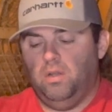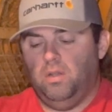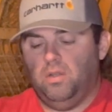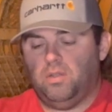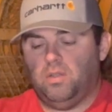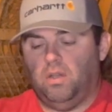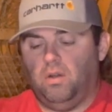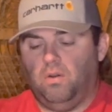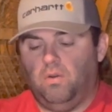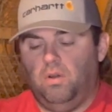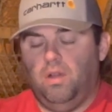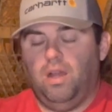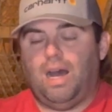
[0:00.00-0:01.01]
So
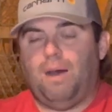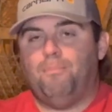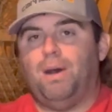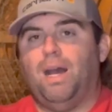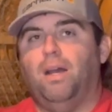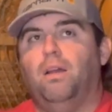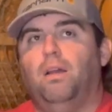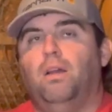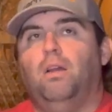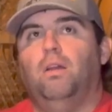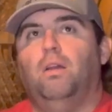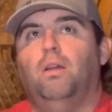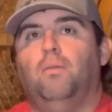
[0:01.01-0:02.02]
I'm not
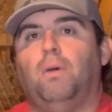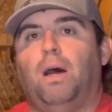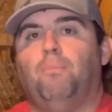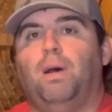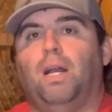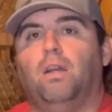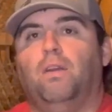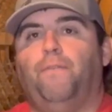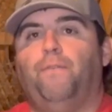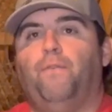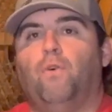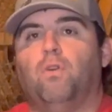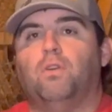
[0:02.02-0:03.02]
going to
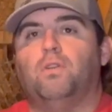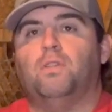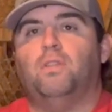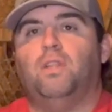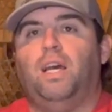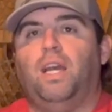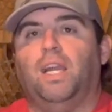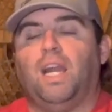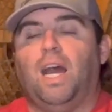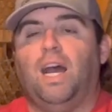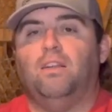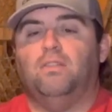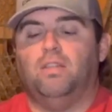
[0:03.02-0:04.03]
force that
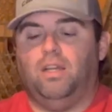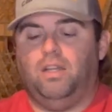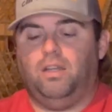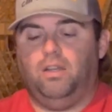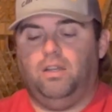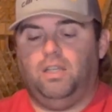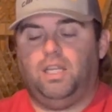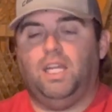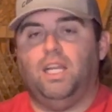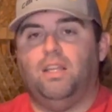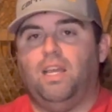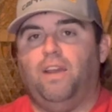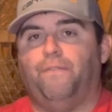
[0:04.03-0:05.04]
content to
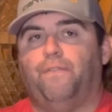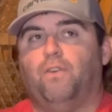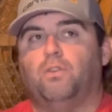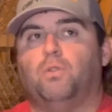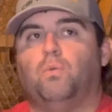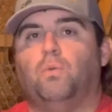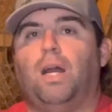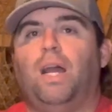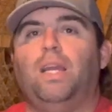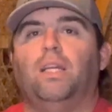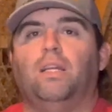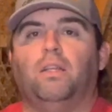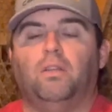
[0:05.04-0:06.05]
get that first ride
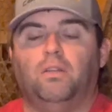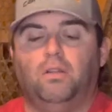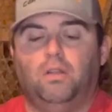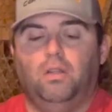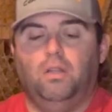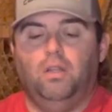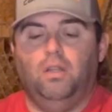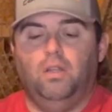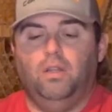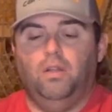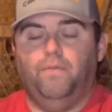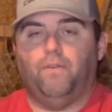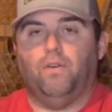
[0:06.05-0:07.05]
in
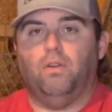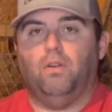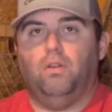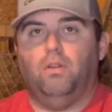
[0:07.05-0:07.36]
for